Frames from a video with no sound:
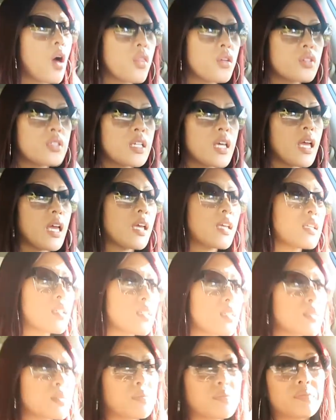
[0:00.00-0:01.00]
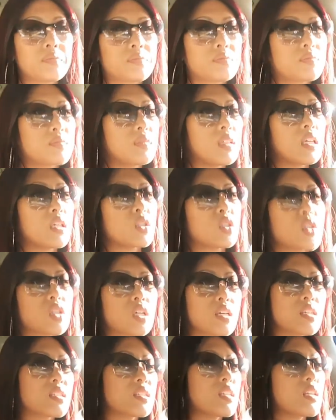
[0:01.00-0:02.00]
Other days, it
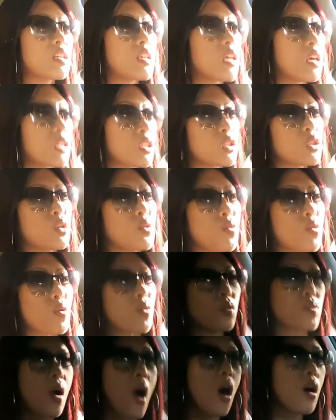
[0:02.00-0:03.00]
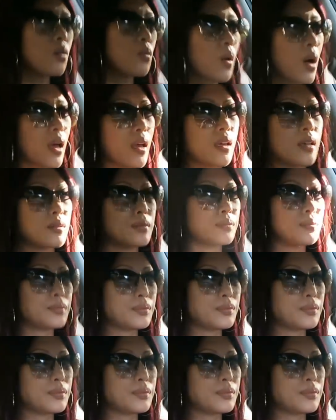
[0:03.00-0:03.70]
just hits you the wrong way.